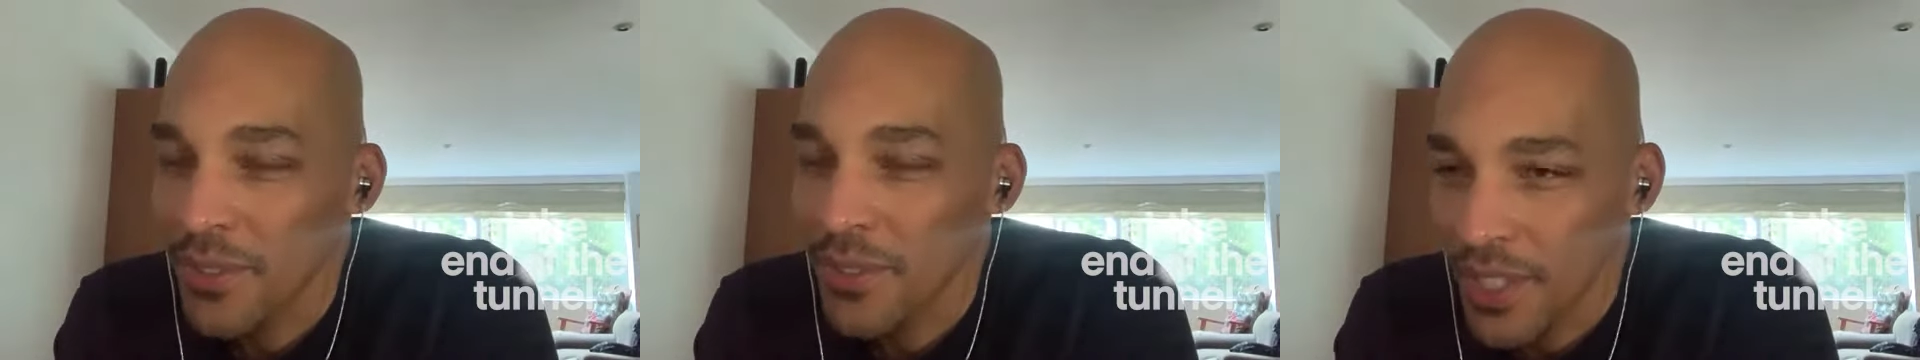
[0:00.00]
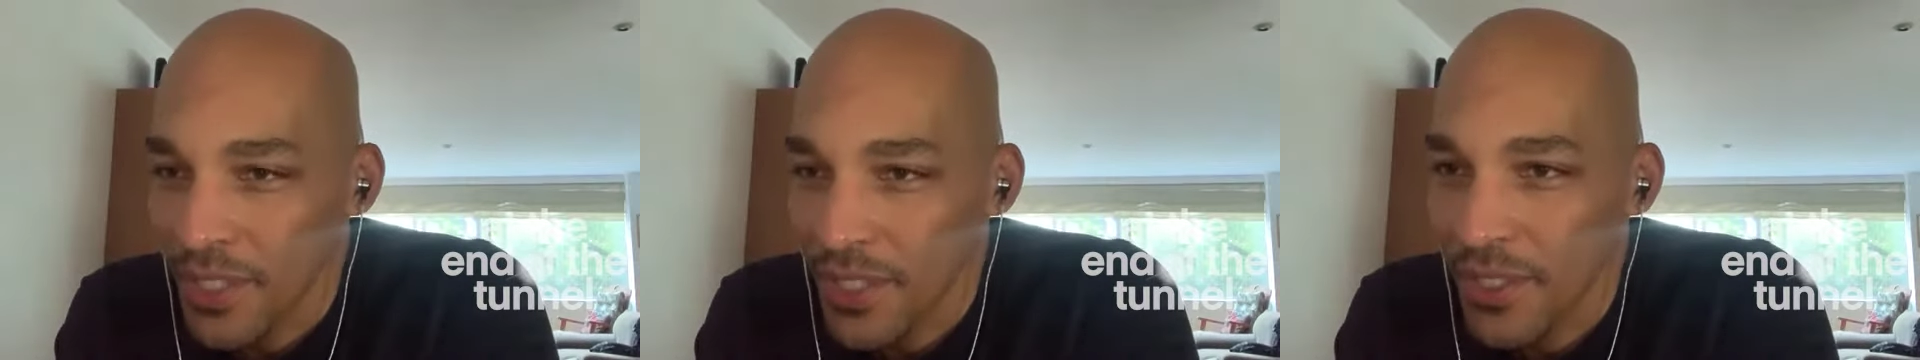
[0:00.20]

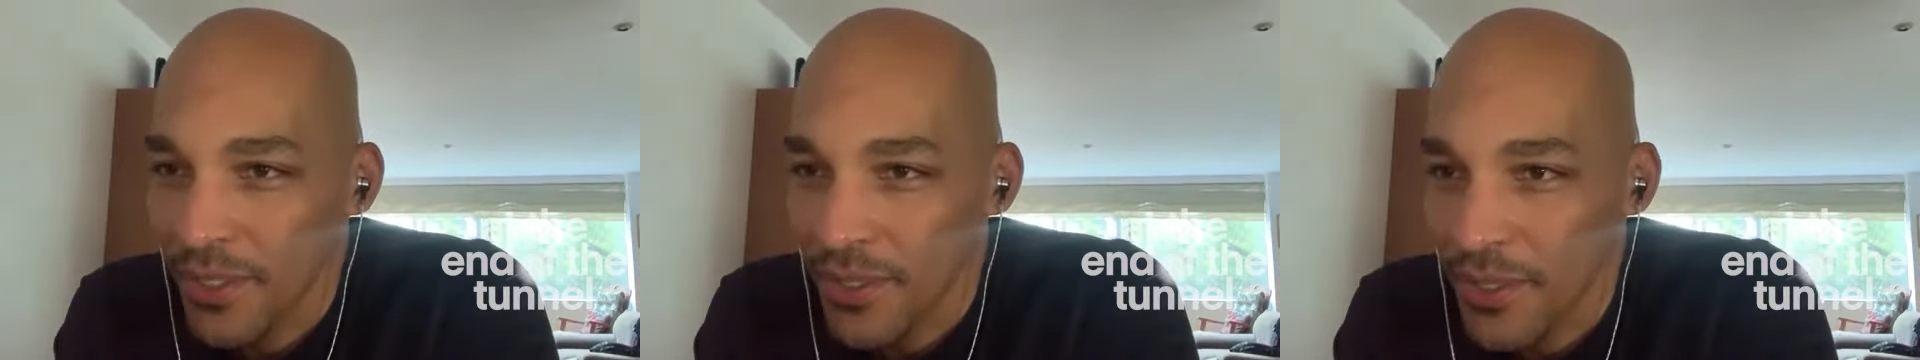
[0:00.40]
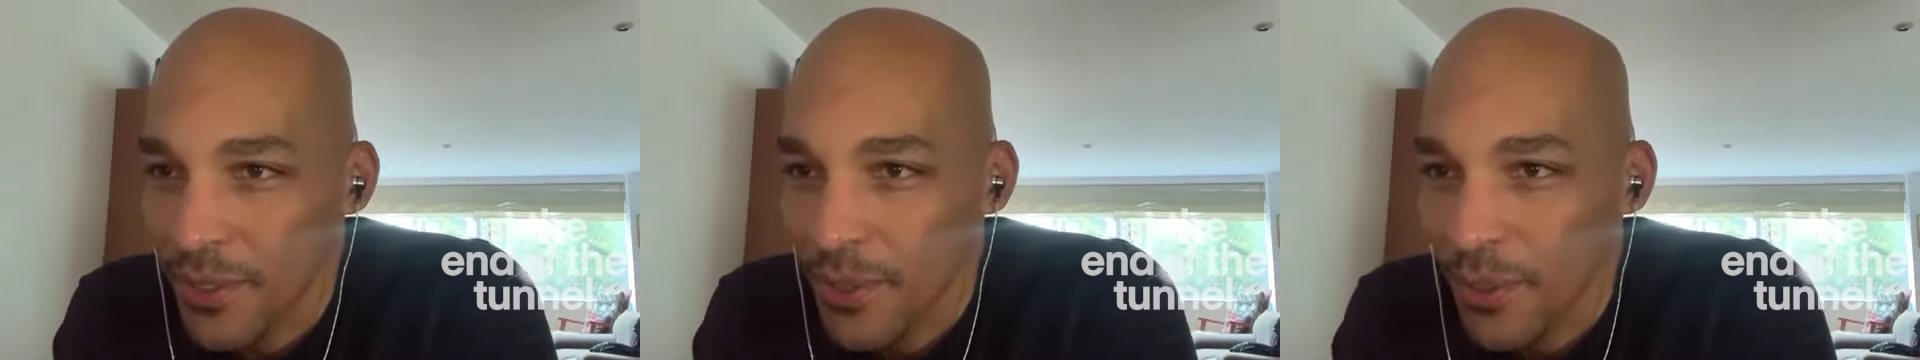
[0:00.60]

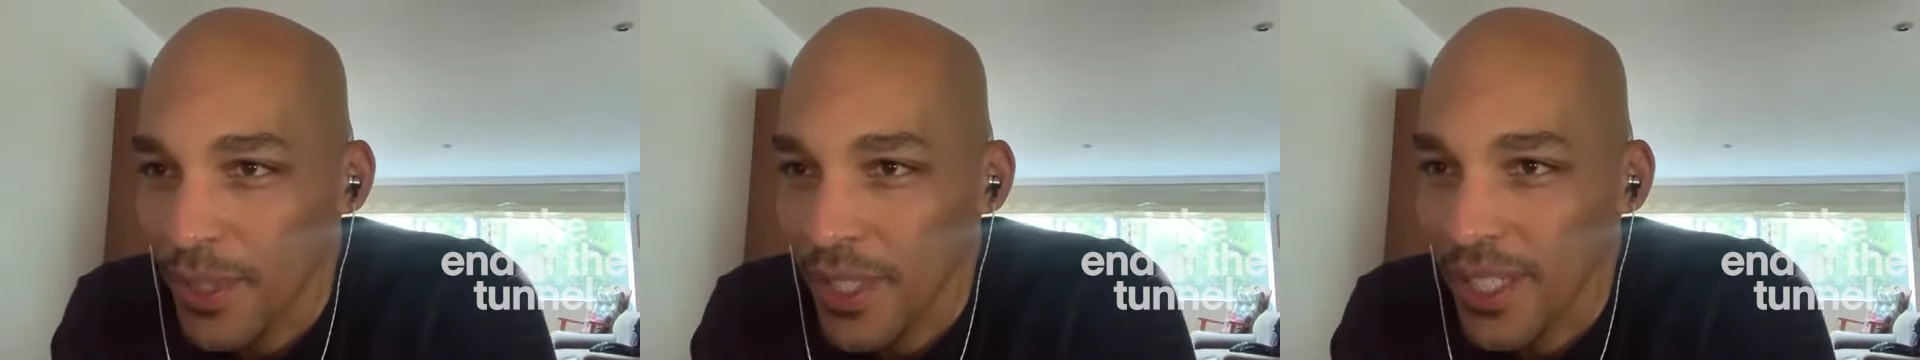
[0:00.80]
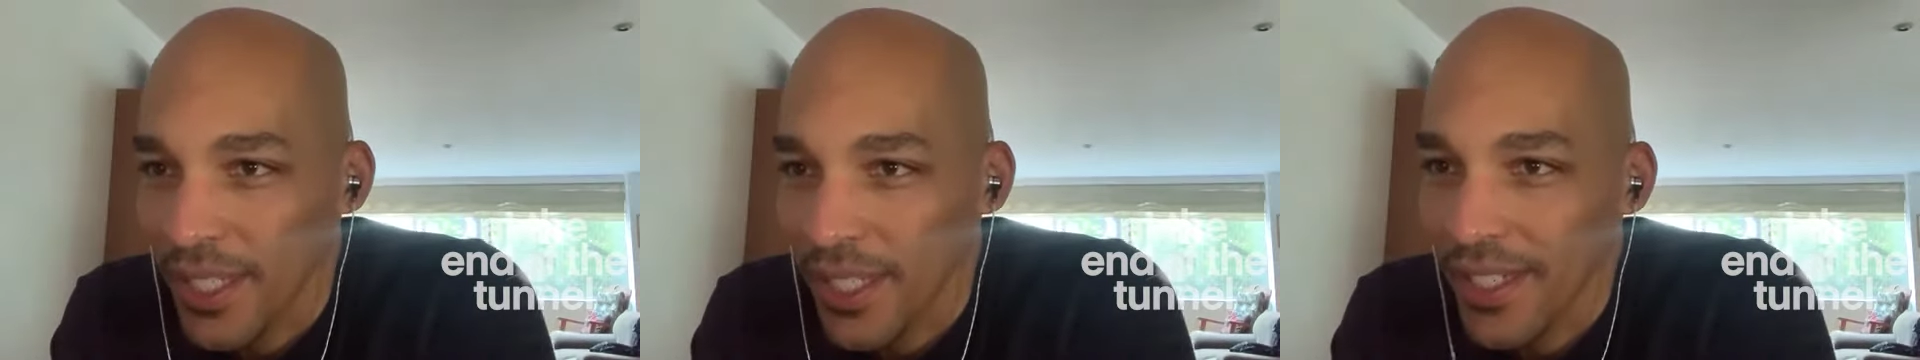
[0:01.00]
traditional
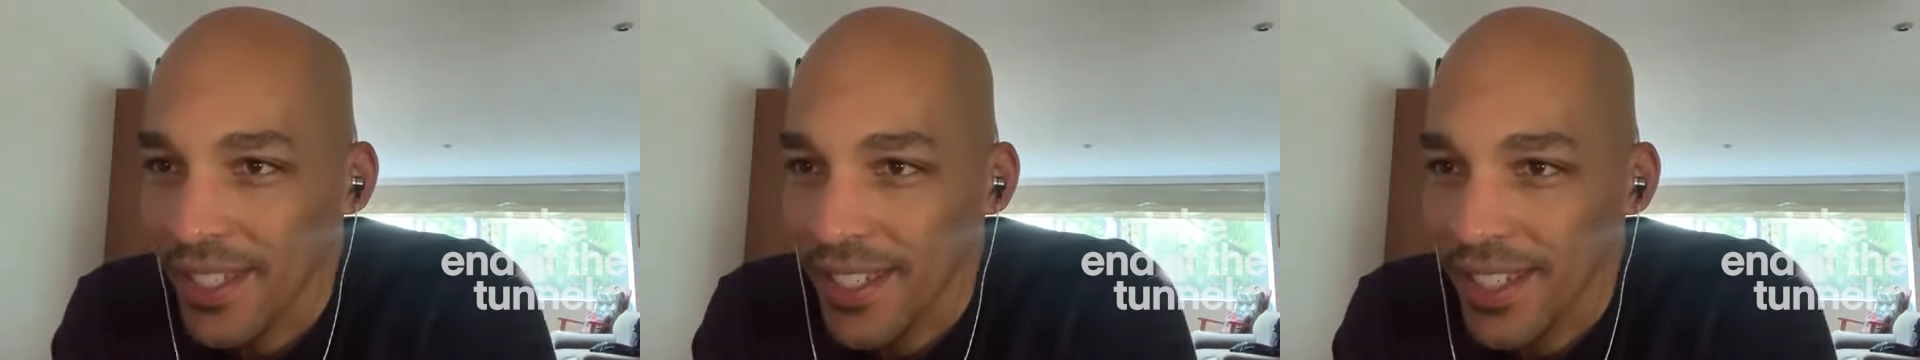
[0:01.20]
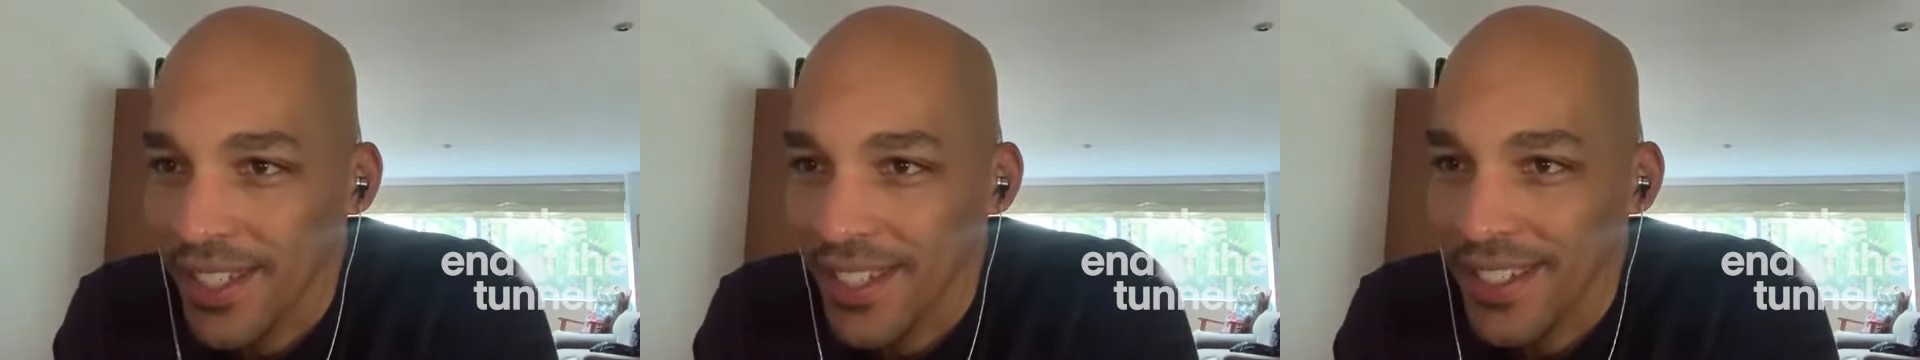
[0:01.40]
schooling
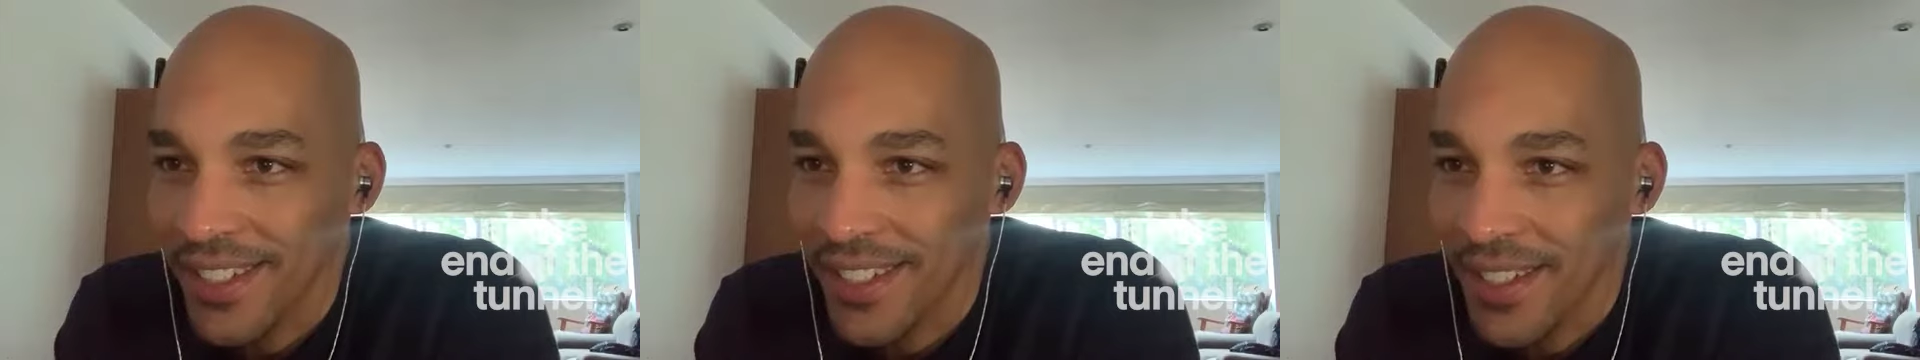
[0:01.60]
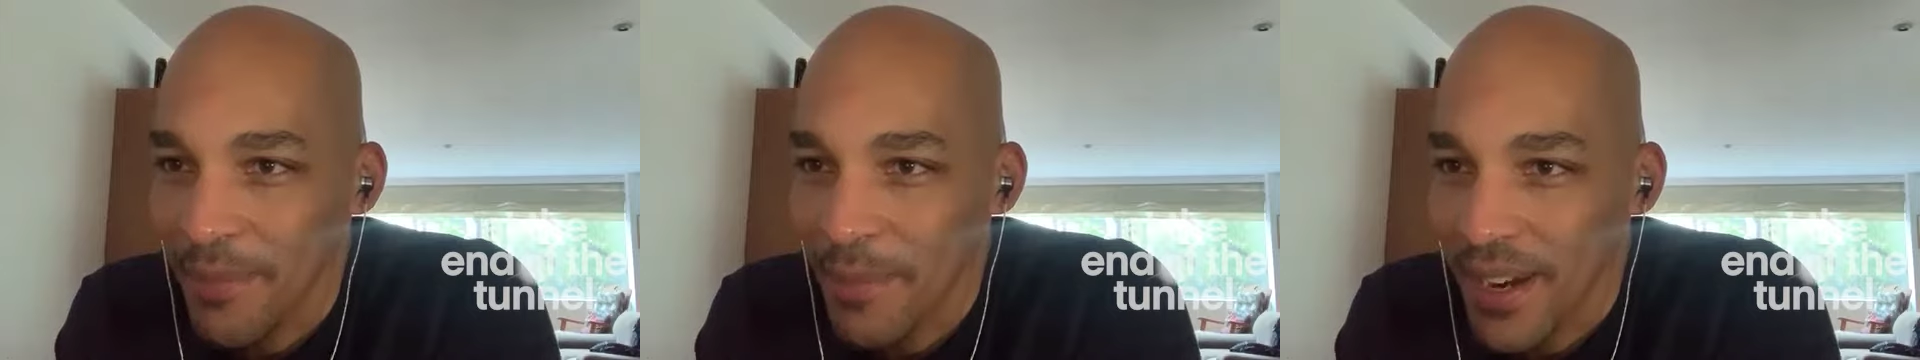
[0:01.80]

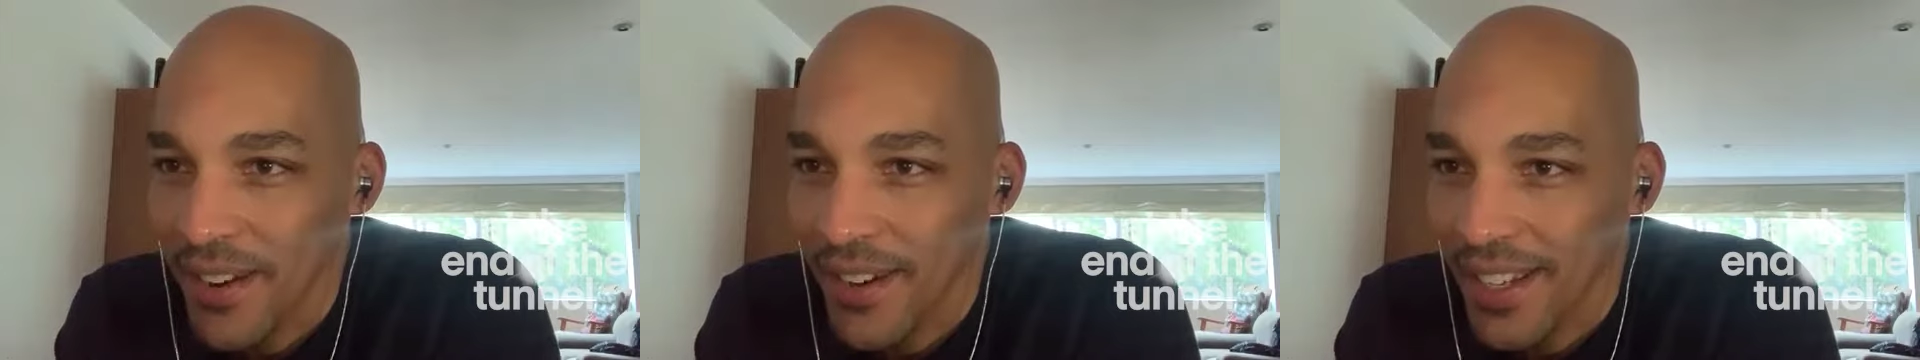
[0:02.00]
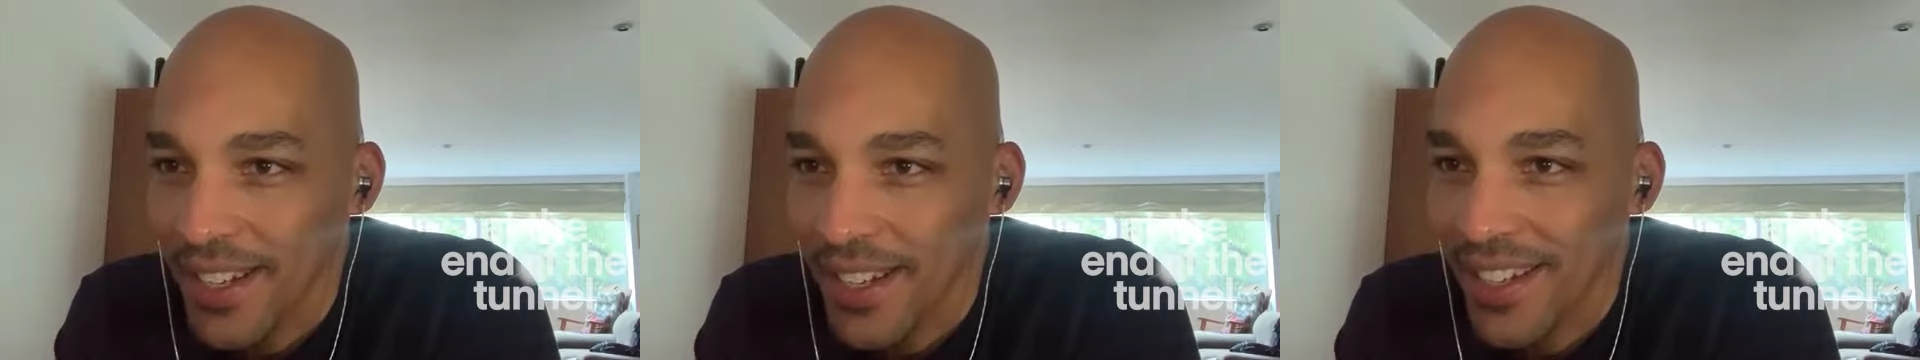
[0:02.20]
in
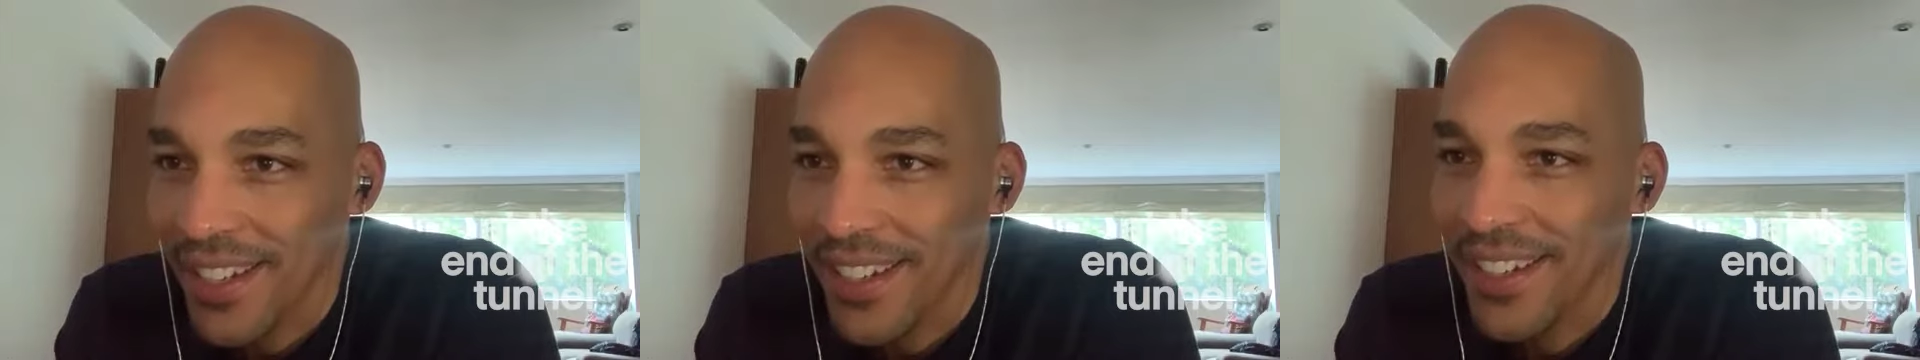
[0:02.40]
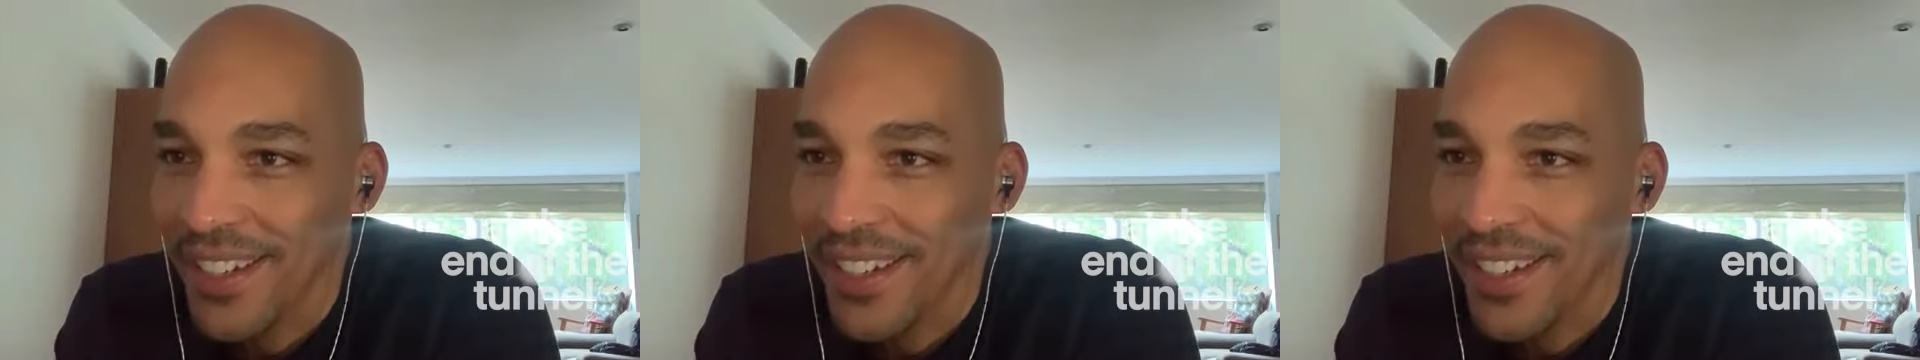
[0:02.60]
America